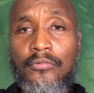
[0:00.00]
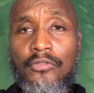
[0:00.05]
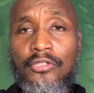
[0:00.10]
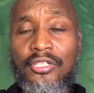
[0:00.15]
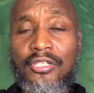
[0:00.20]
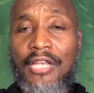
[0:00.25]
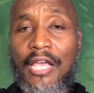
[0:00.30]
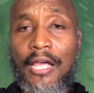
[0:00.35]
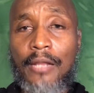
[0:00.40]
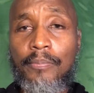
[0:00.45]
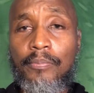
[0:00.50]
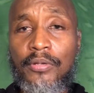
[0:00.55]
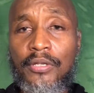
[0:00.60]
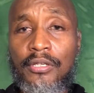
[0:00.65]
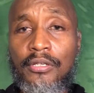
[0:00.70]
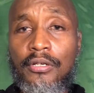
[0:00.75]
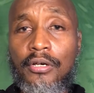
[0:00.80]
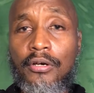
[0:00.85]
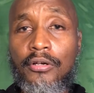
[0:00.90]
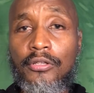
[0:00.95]
to not
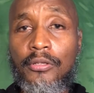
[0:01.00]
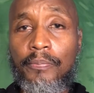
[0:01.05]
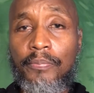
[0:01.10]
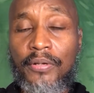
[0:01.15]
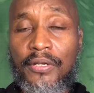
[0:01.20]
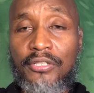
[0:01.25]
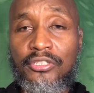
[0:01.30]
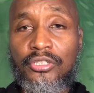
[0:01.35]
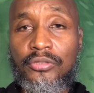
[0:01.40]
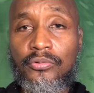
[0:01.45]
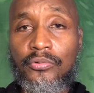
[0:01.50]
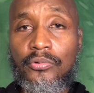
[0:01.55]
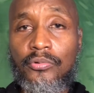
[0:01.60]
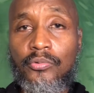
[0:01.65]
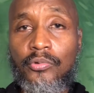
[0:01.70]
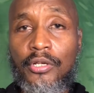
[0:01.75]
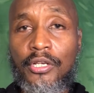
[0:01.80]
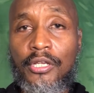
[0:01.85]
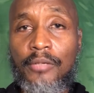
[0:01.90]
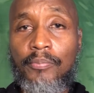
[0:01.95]
be on the bench
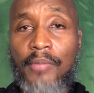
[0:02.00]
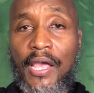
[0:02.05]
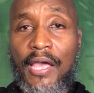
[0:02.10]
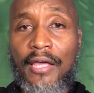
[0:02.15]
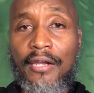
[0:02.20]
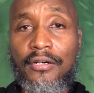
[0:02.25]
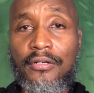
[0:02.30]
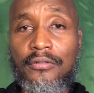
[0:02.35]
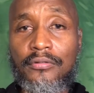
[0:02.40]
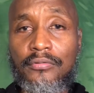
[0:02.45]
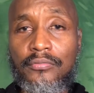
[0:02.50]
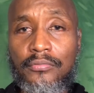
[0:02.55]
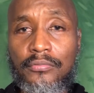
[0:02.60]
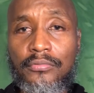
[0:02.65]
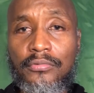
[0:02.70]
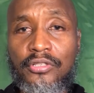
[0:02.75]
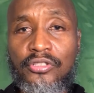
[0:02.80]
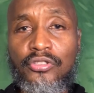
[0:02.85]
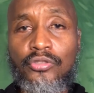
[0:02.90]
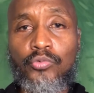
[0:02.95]
when it mattered?
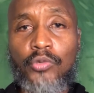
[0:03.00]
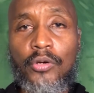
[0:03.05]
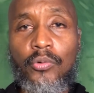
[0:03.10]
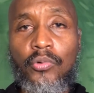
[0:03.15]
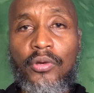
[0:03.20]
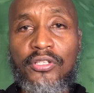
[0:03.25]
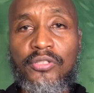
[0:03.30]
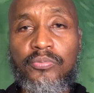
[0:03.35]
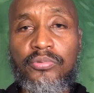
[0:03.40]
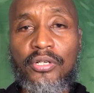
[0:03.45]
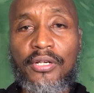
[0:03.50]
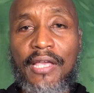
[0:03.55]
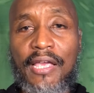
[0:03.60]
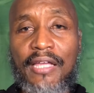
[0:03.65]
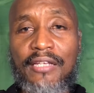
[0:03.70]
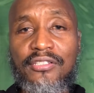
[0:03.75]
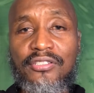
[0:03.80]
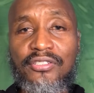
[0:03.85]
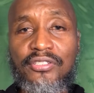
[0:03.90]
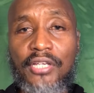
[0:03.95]
This is what Westbrook
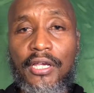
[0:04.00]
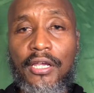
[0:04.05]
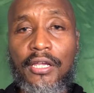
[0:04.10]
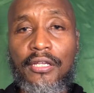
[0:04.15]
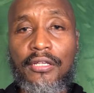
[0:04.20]
had to say.